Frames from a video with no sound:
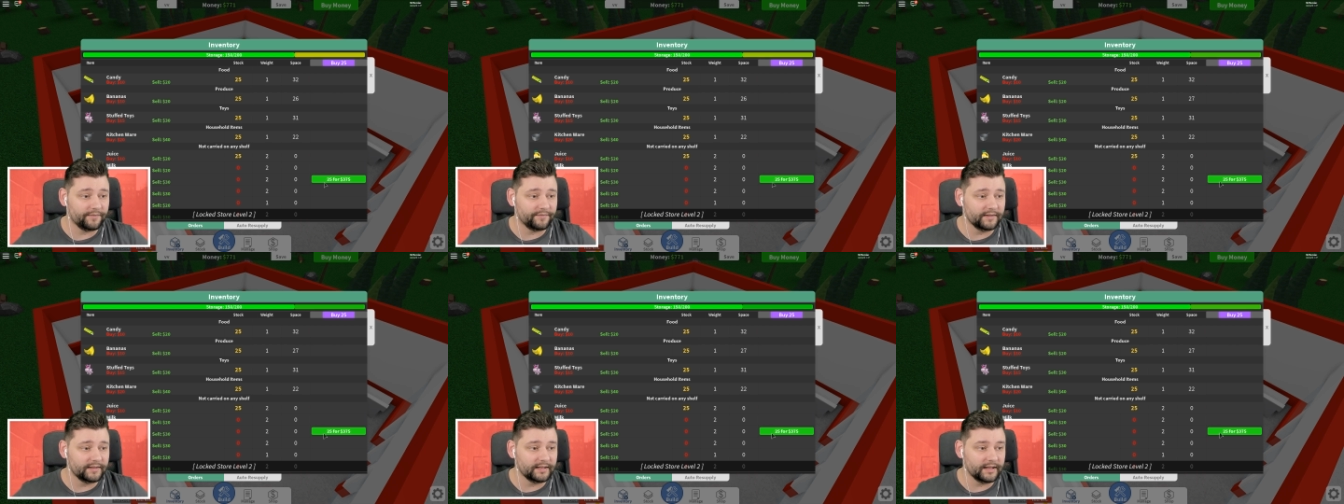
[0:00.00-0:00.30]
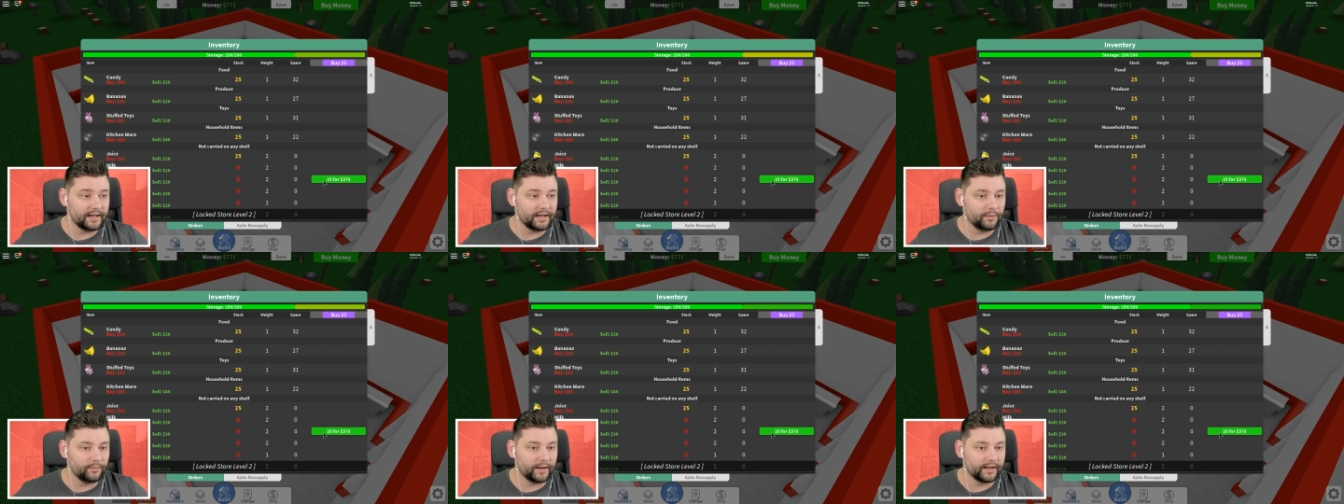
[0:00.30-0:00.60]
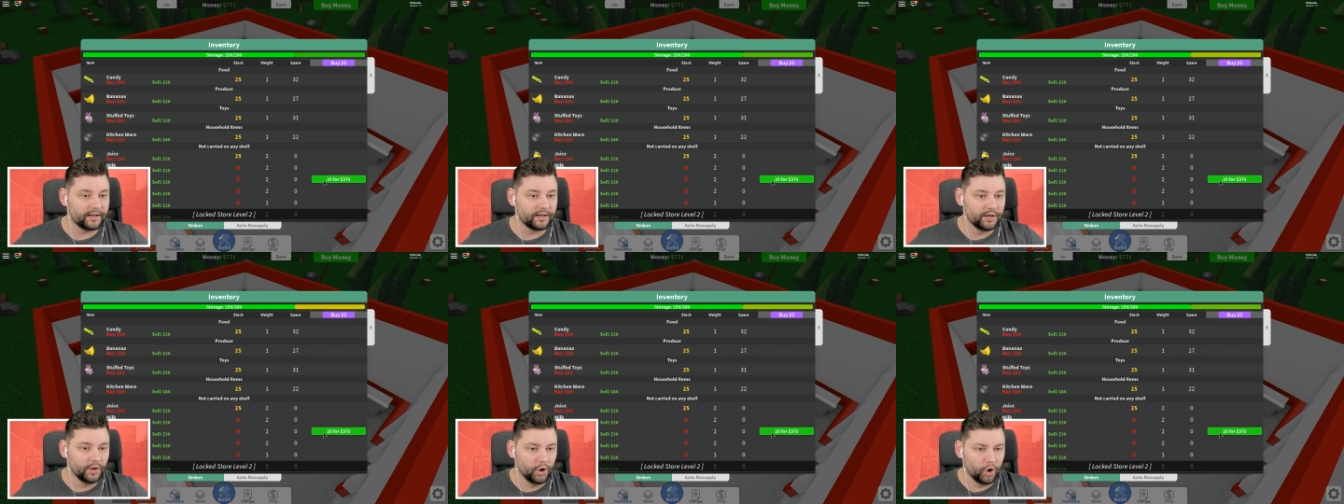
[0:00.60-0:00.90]
I think,
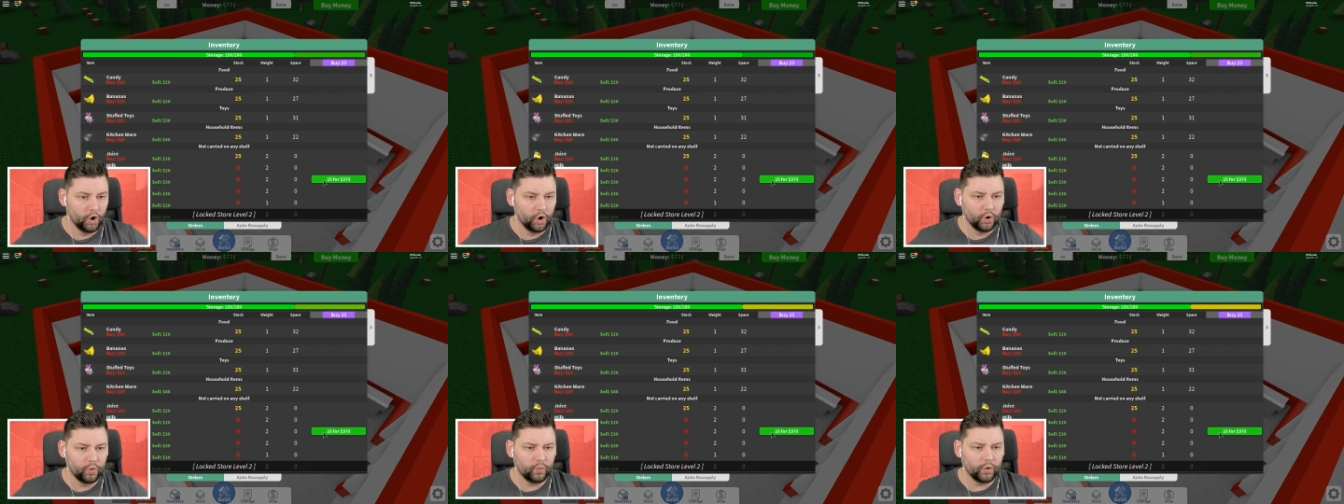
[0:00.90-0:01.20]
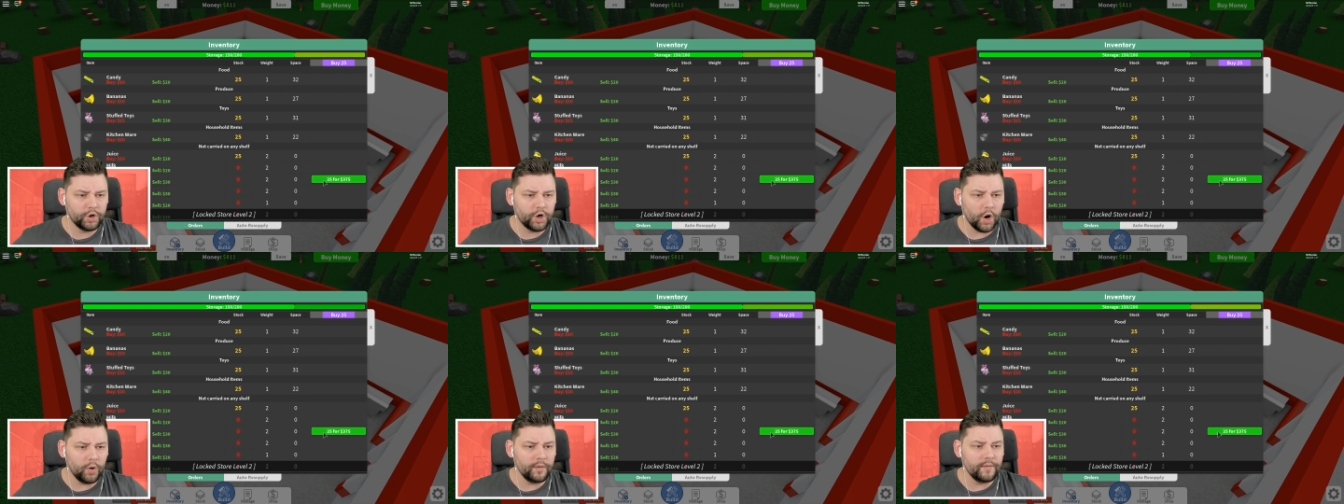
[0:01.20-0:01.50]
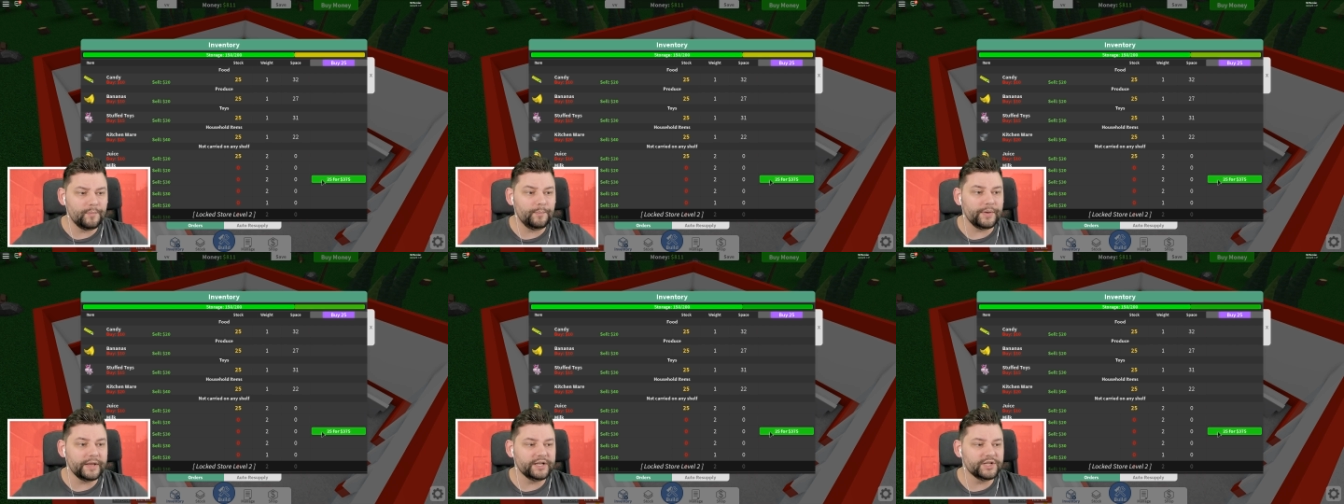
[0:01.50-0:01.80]
anyway. We'll go
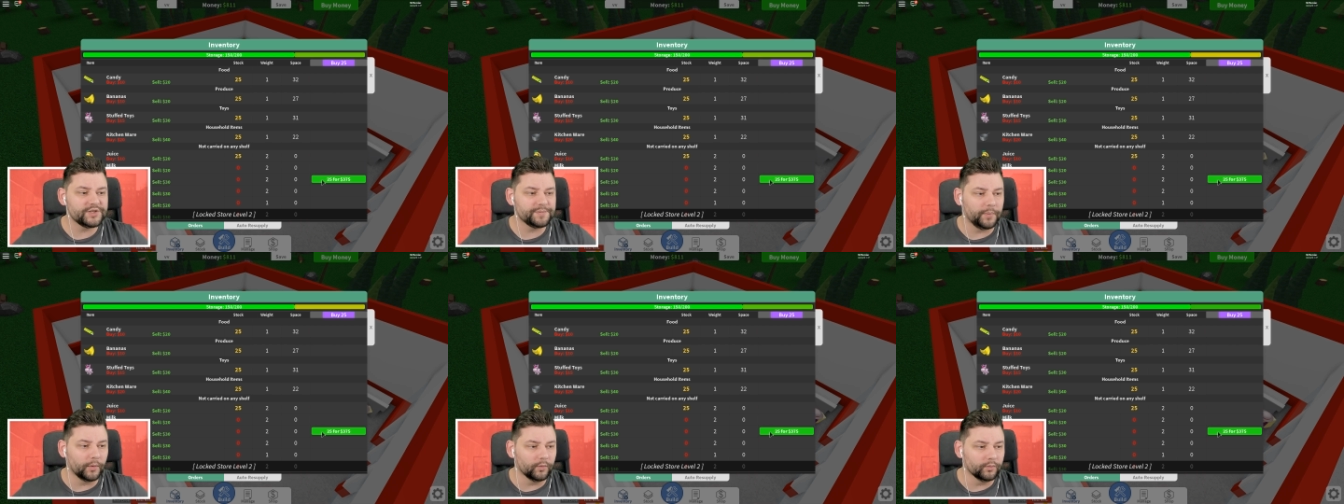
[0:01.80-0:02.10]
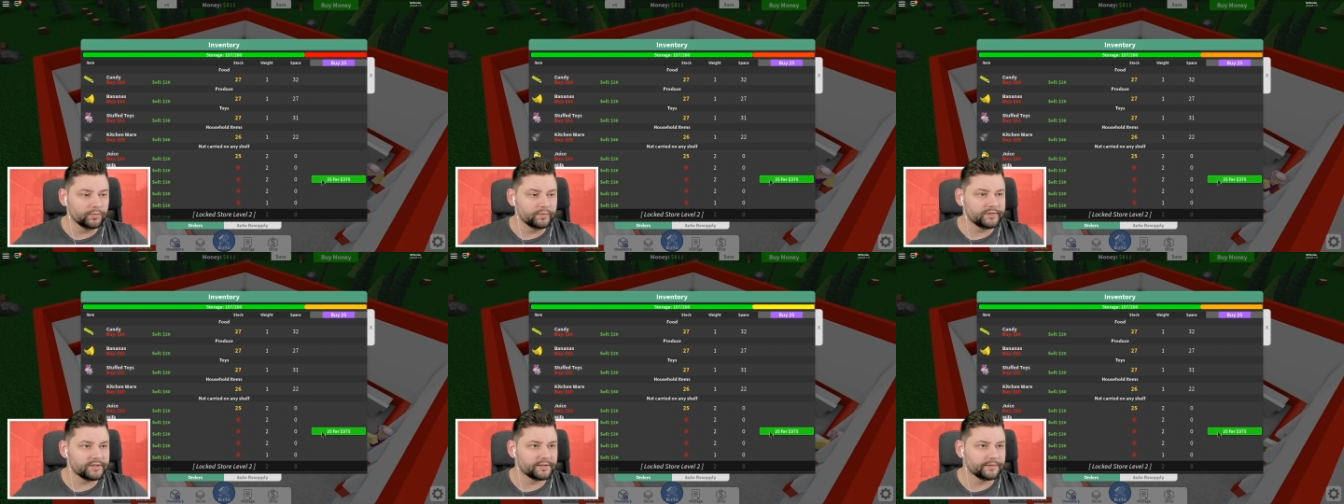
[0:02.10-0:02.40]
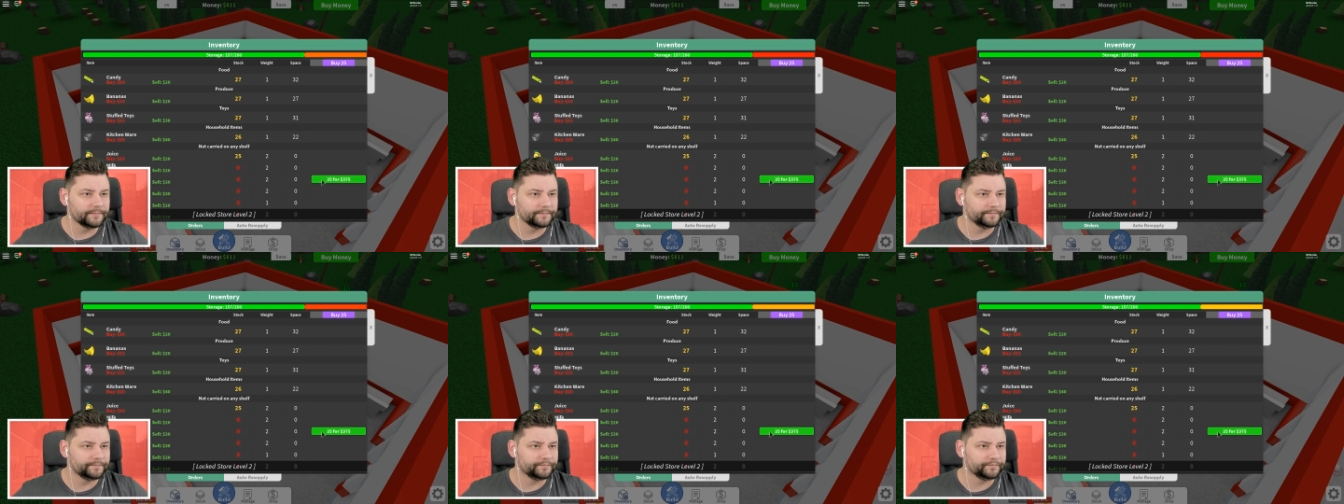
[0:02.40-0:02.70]
with beach balls.